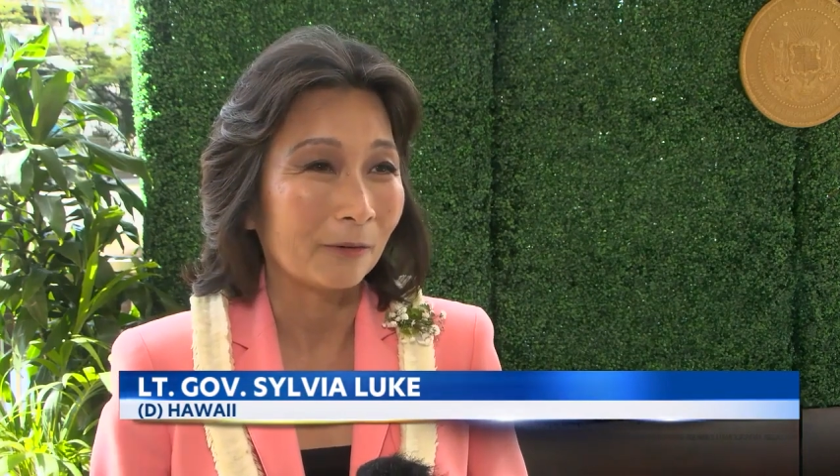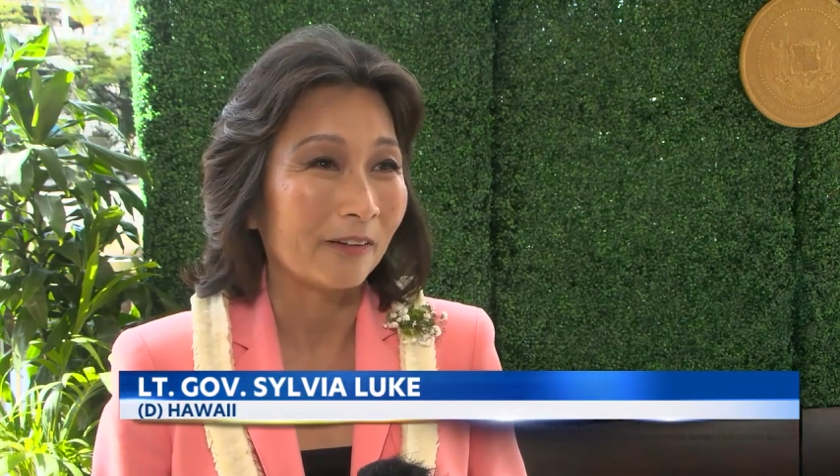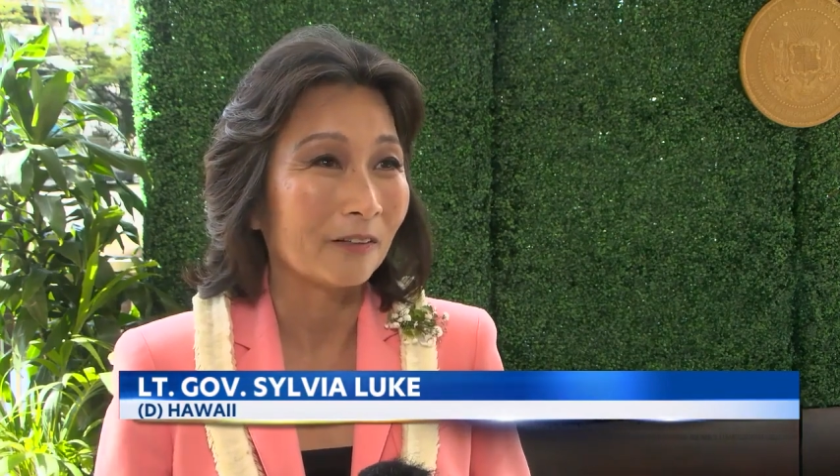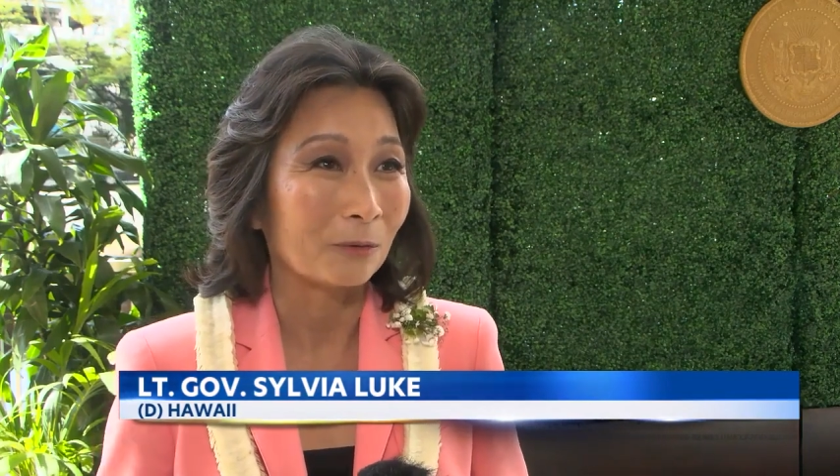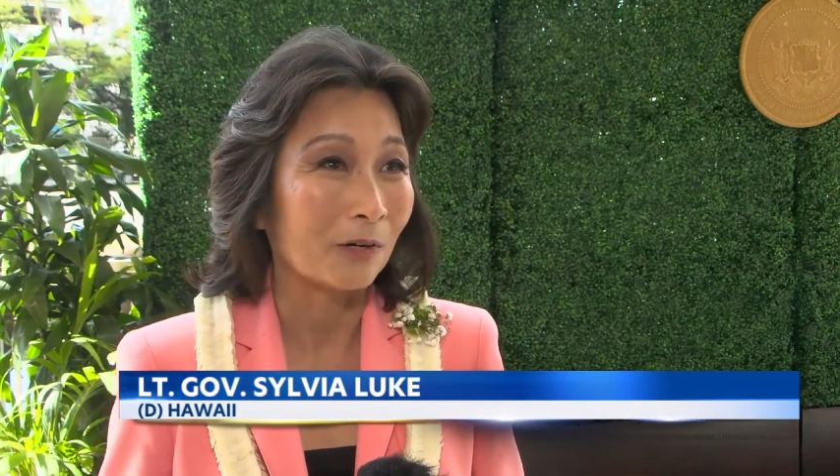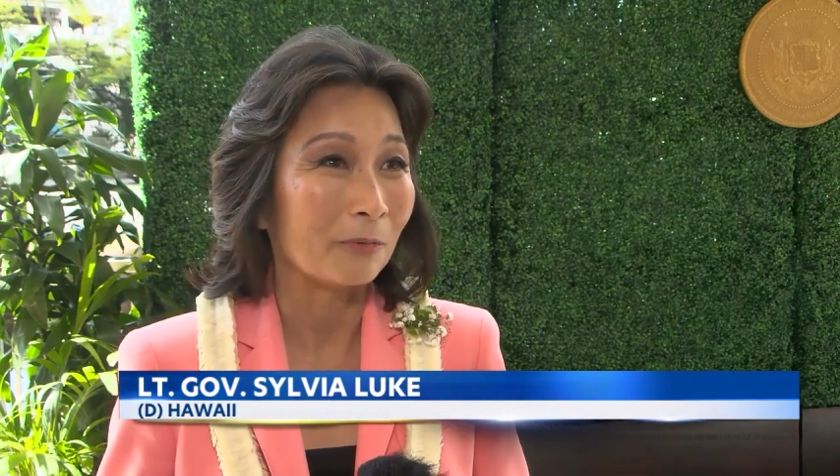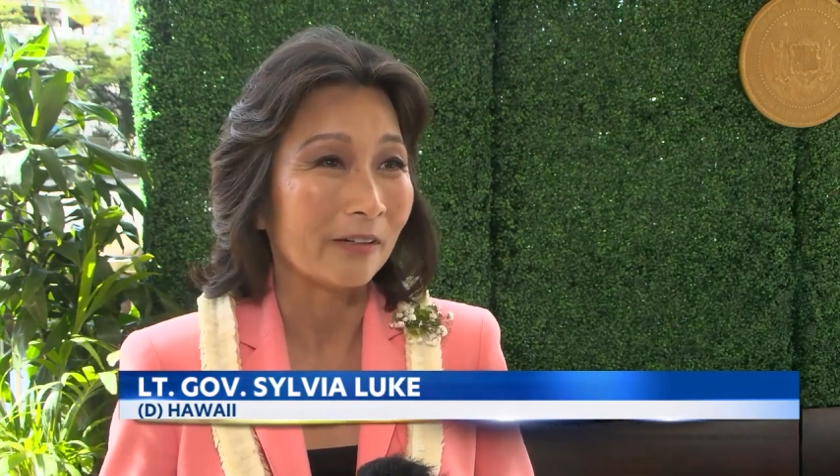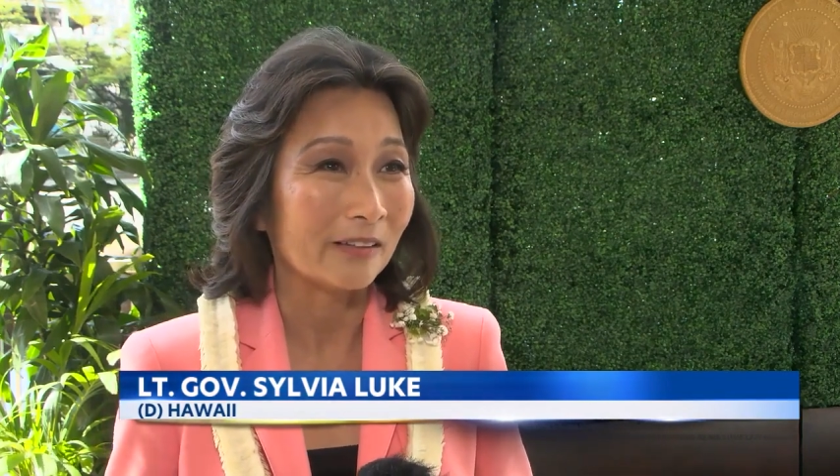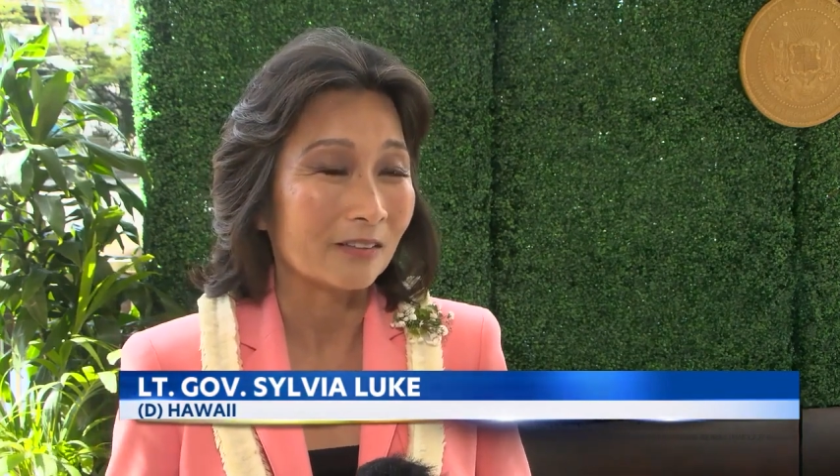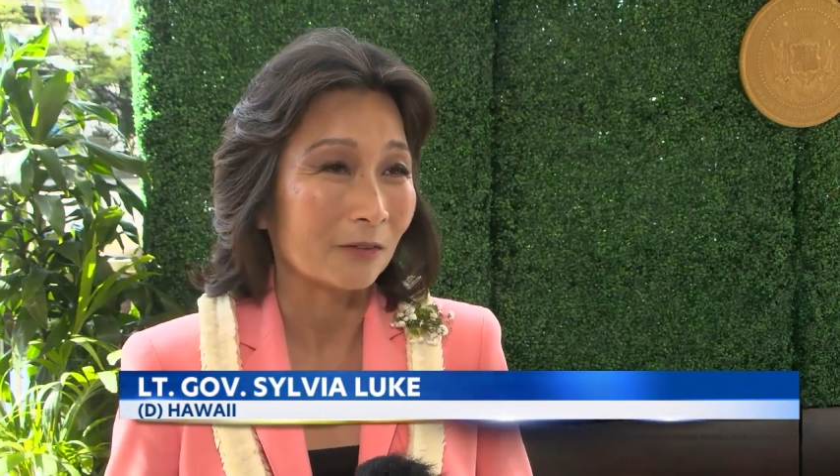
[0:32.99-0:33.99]
where the
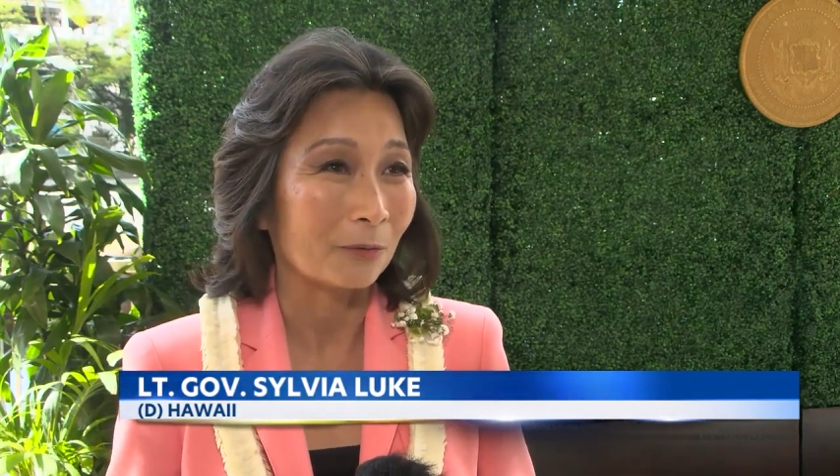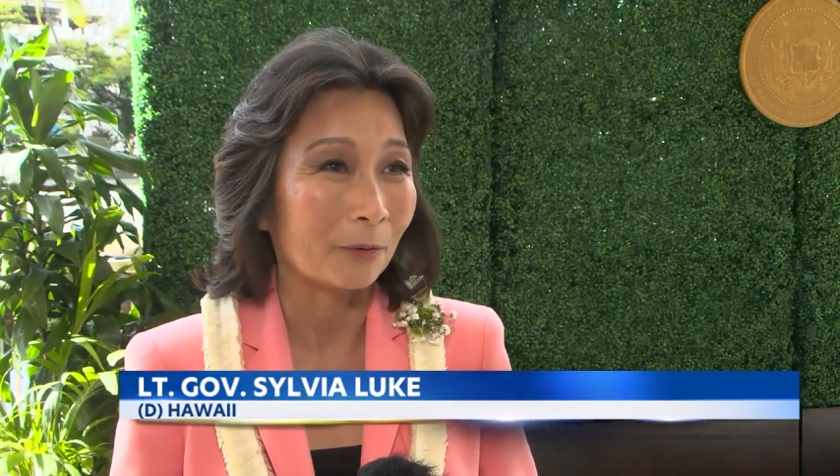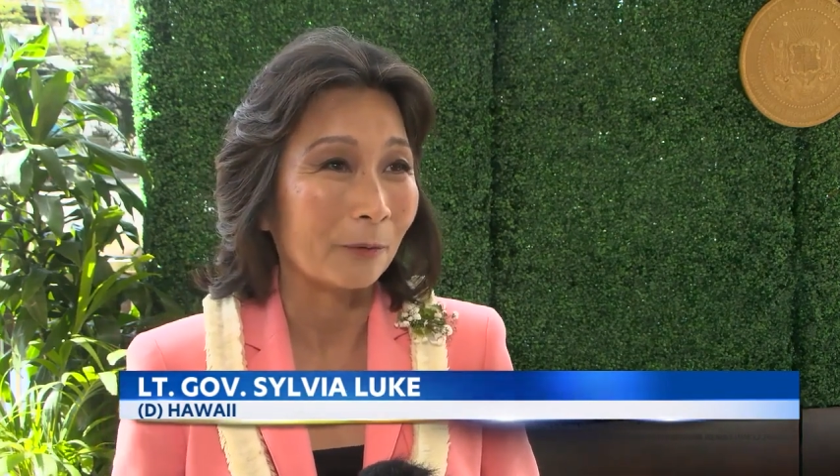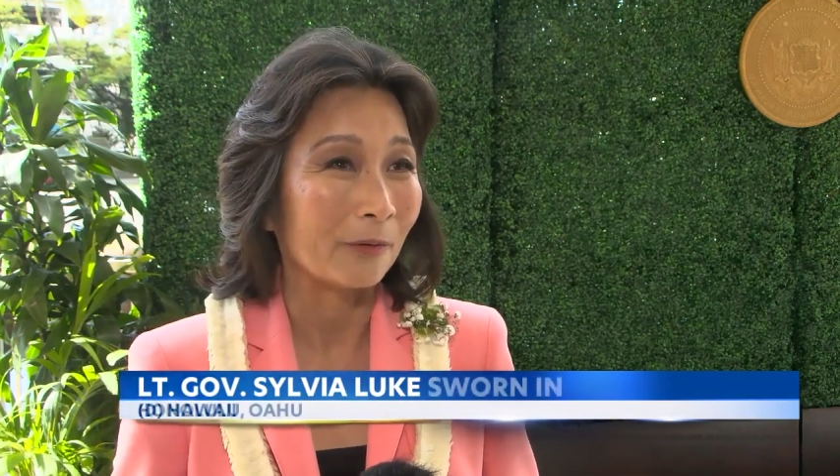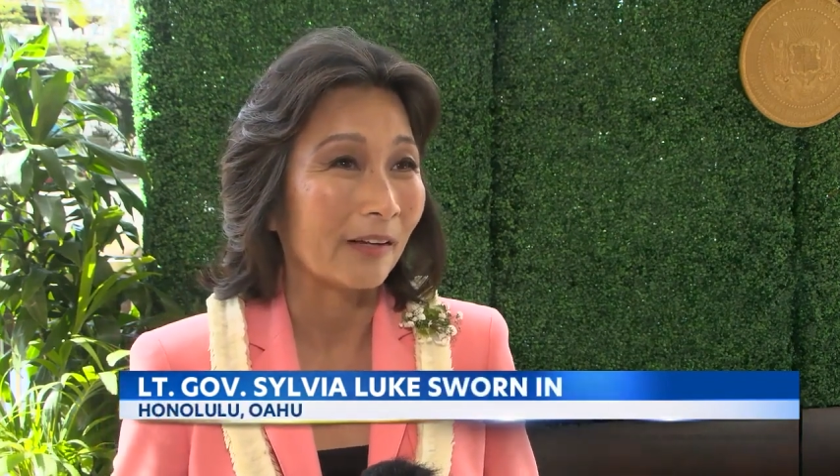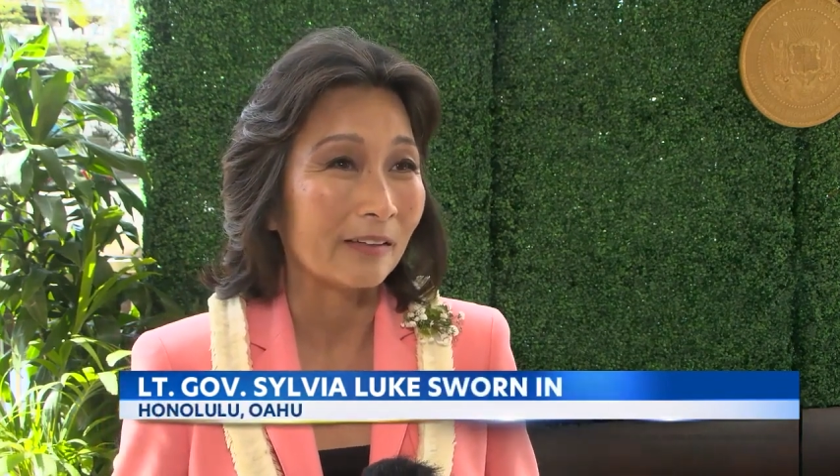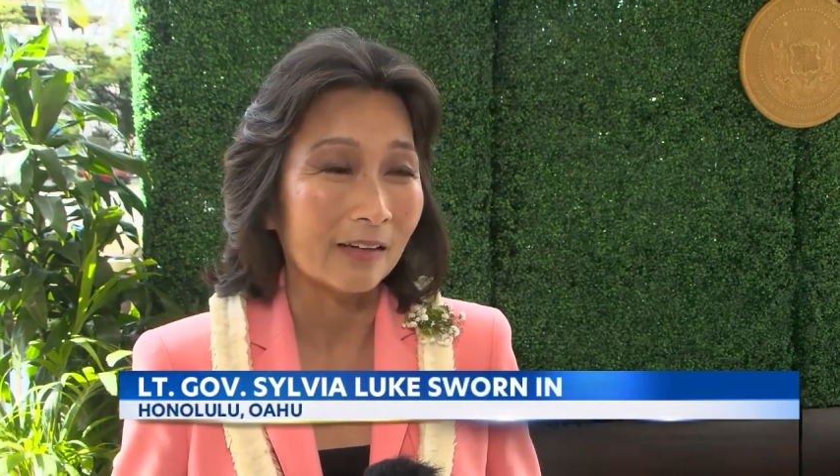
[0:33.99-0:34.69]
rubber hits the road